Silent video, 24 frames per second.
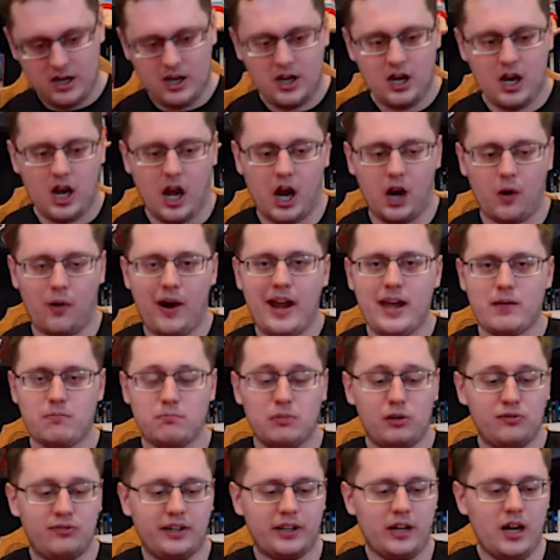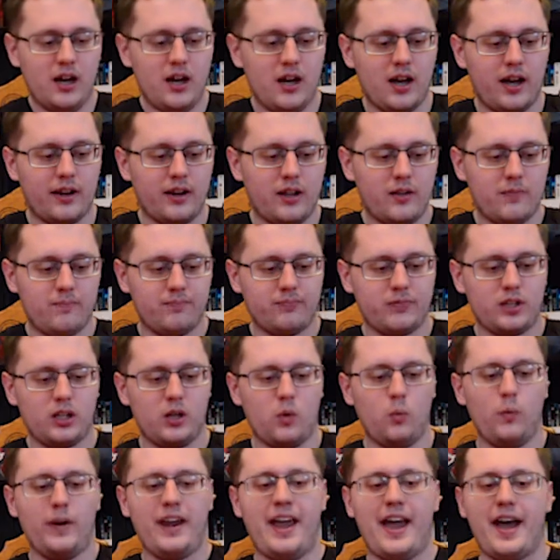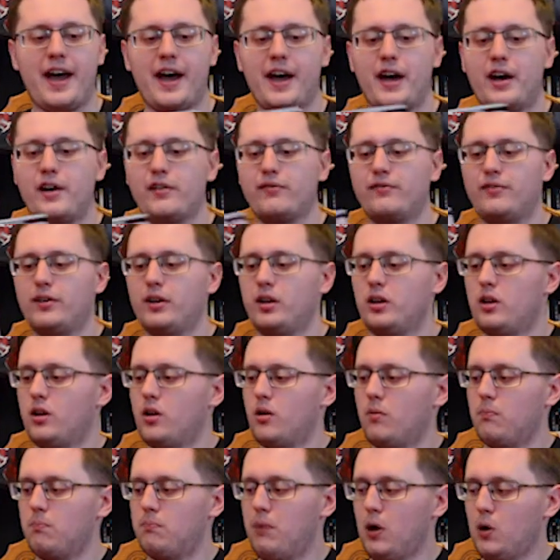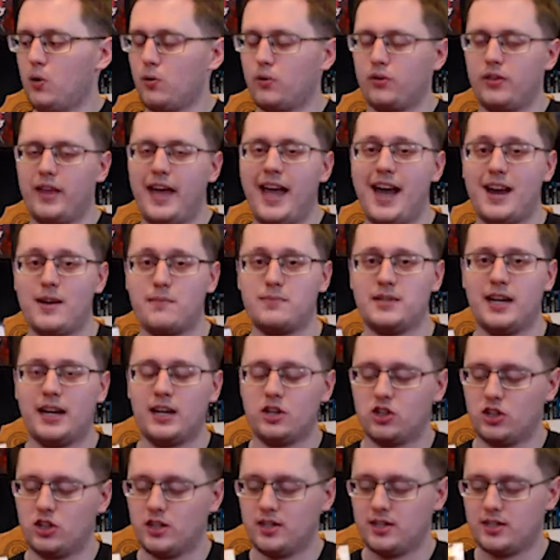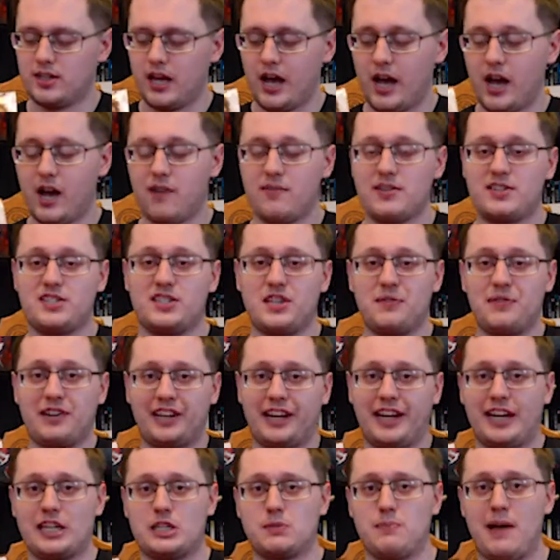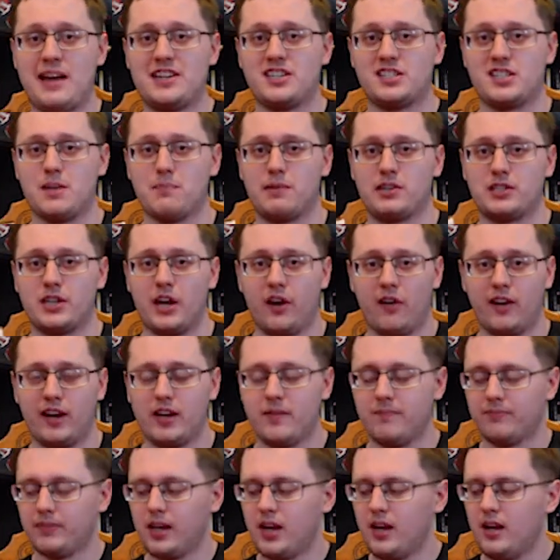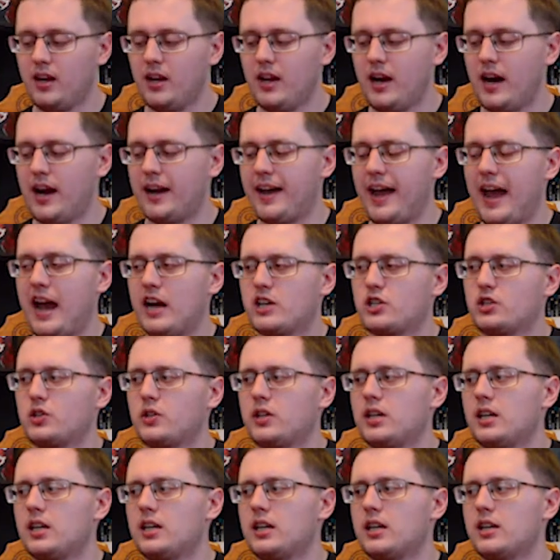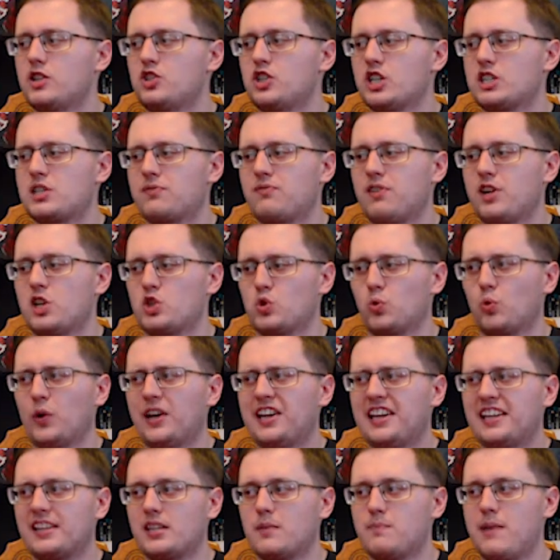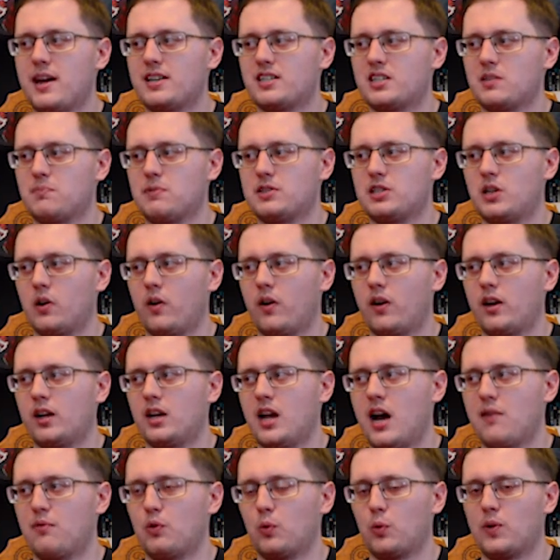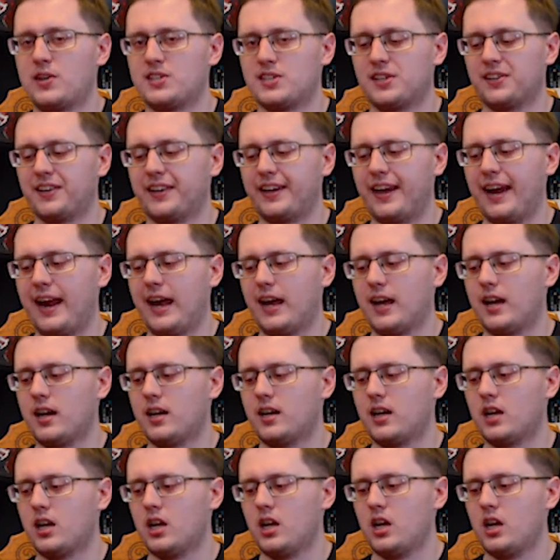All right, moving on, we have both adaptations of Stephen King's Pet Sematary. I actually just finished reading the Pet Sematary novel recently, and